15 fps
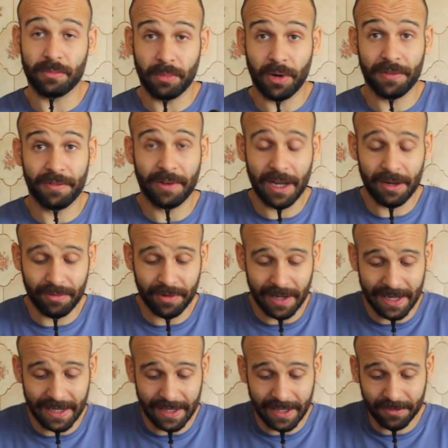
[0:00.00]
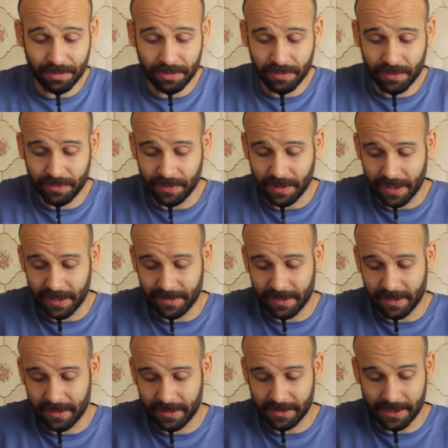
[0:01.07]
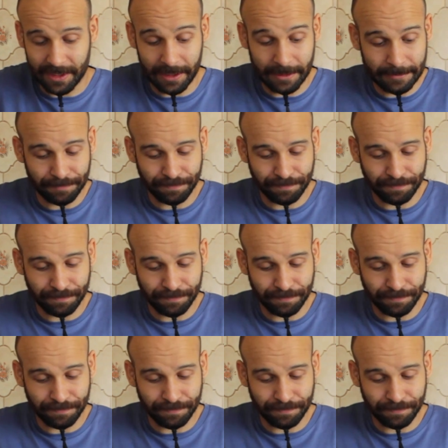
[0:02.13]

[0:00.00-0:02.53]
My favourite NES peripheral is that.